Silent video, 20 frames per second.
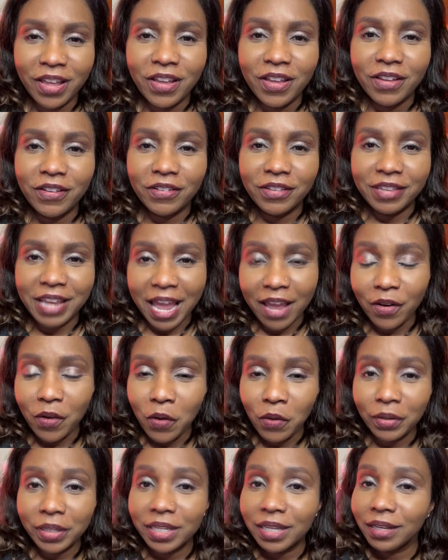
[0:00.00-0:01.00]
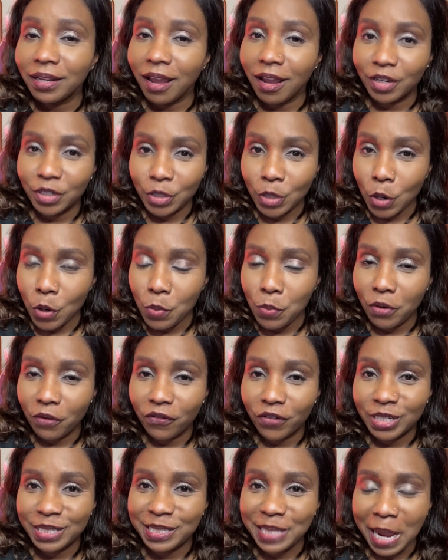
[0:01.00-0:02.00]
Not only in October for
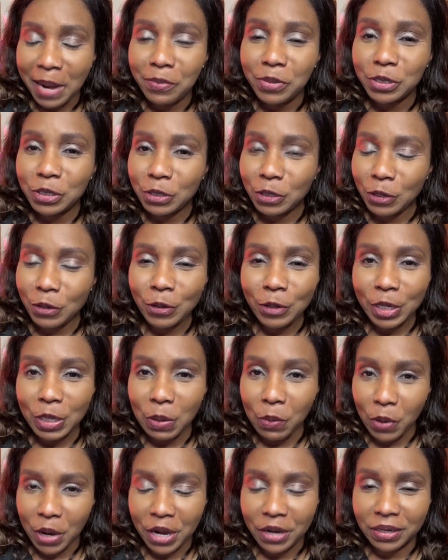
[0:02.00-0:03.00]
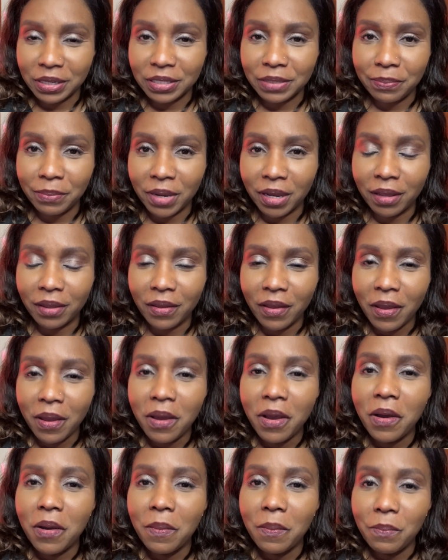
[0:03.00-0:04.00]
Cybersecurity Awareness Month,
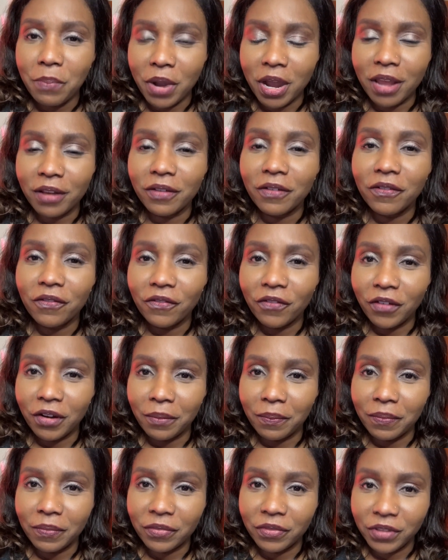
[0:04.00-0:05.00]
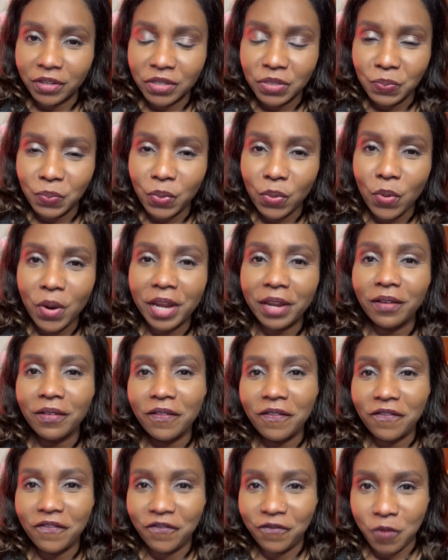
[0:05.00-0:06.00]
but from this point
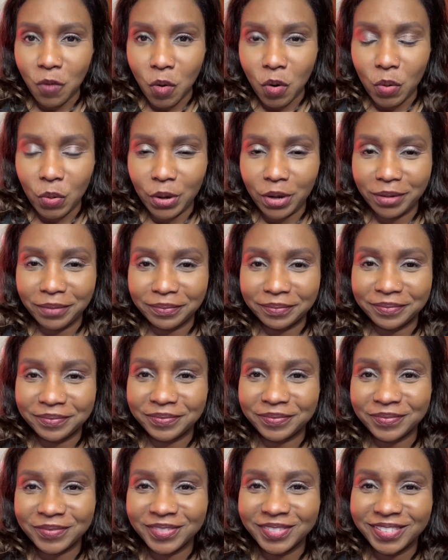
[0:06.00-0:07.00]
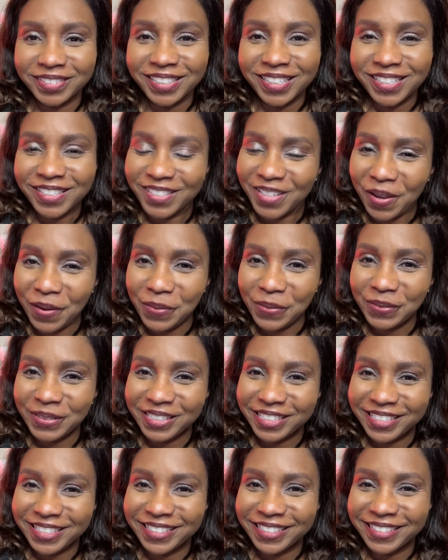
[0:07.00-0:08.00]
forward. So,
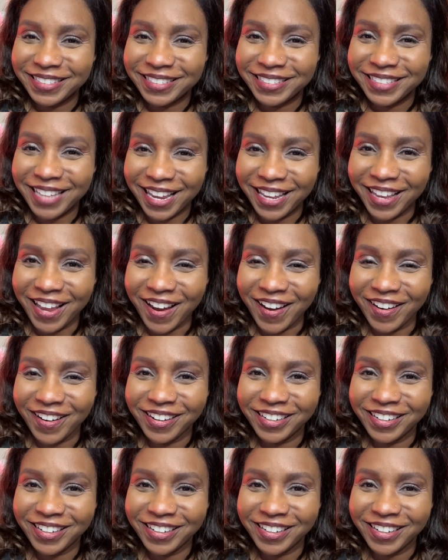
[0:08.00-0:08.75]
take care.